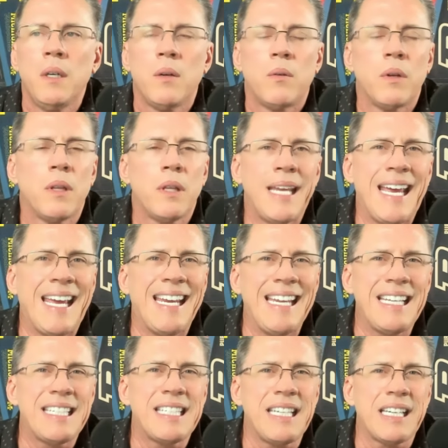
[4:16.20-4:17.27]
with an
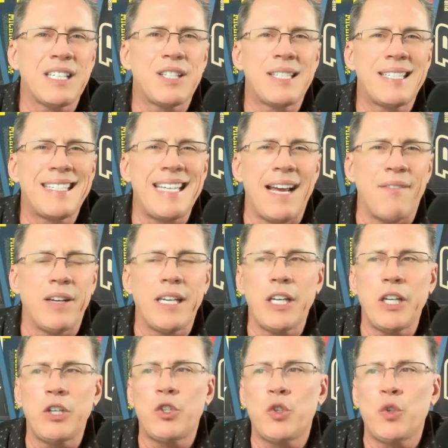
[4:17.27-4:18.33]

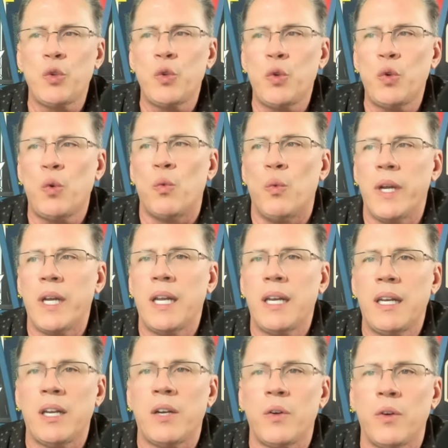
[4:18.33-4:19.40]
86-72
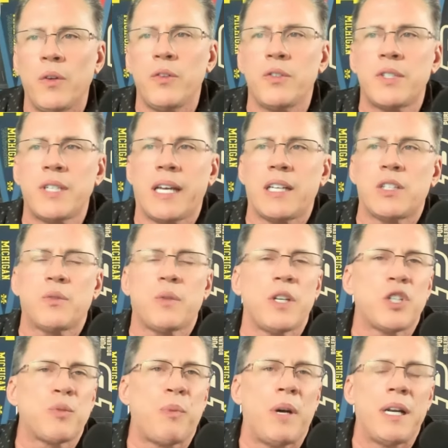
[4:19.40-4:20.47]
win and earned their second
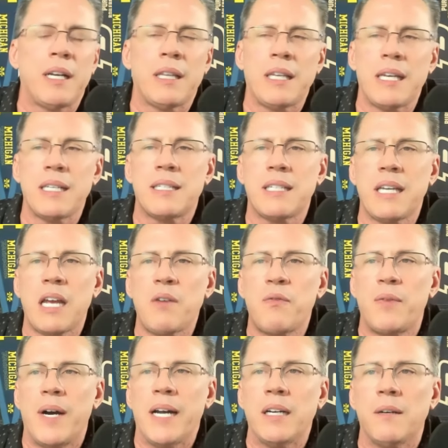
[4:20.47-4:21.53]
straight spot in the NCAA
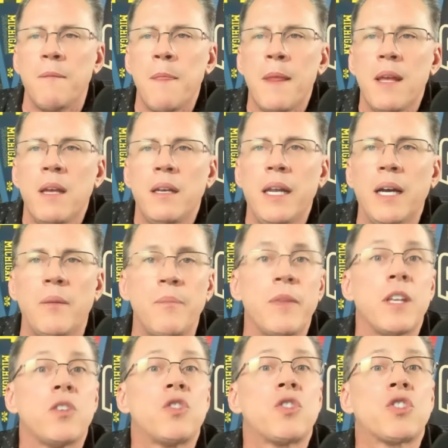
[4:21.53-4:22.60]
final. Now,
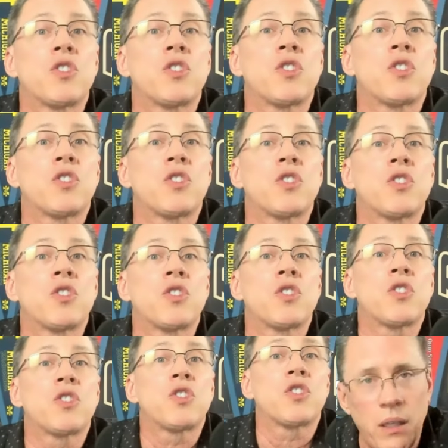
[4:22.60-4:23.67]
some
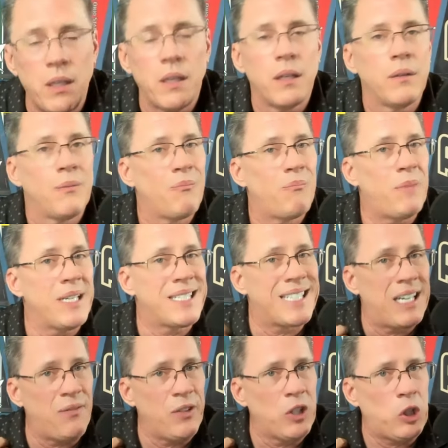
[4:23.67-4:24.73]
think,
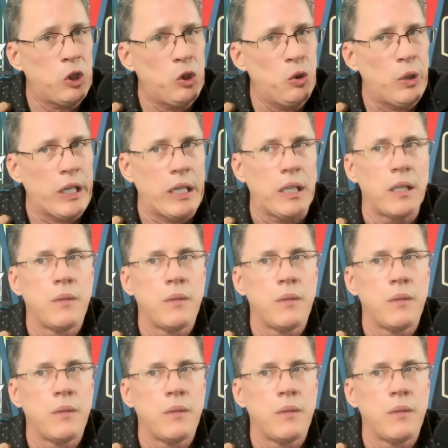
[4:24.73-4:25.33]
myself included,